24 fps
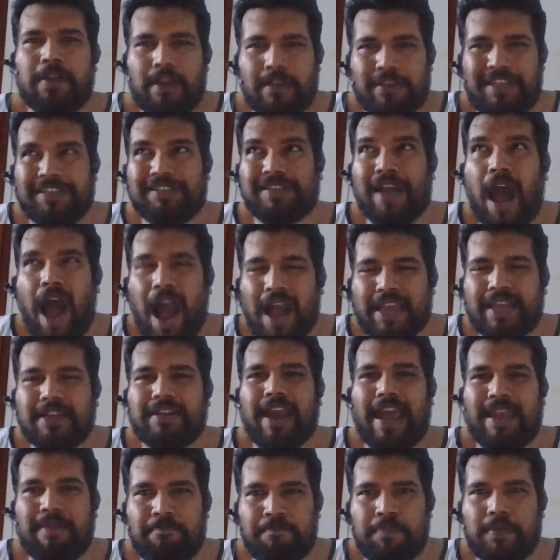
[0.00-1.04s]
this
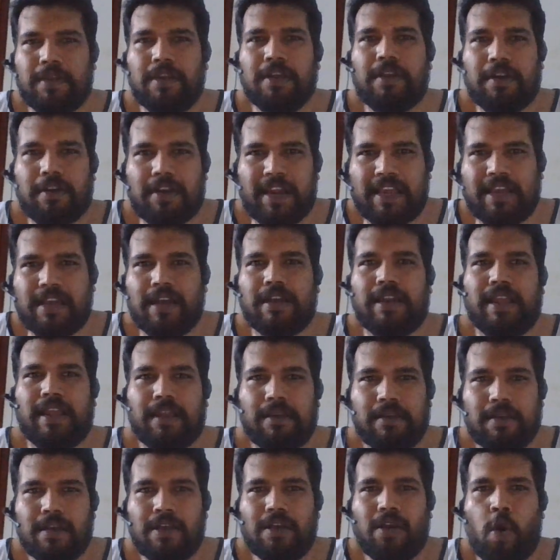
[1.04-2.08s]
archetype
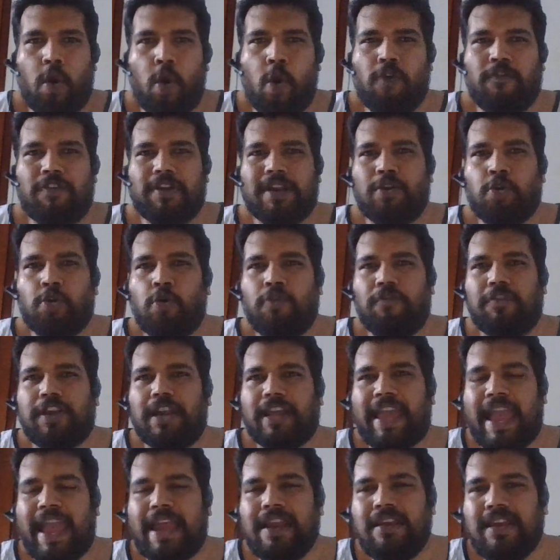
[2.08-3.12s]
recurring over and over
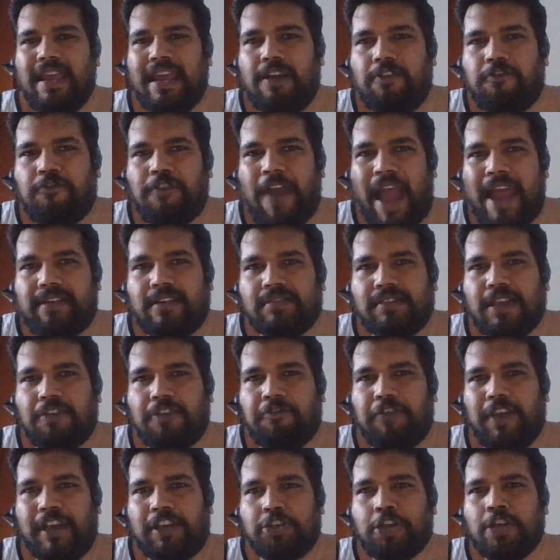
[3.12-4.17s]
again in fantasy
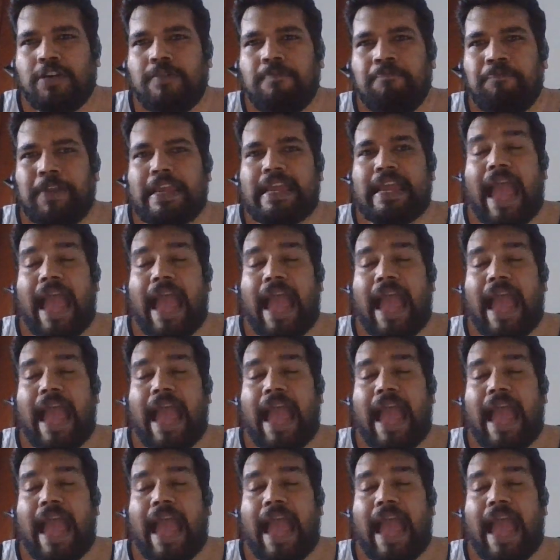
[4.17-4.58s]
fiction.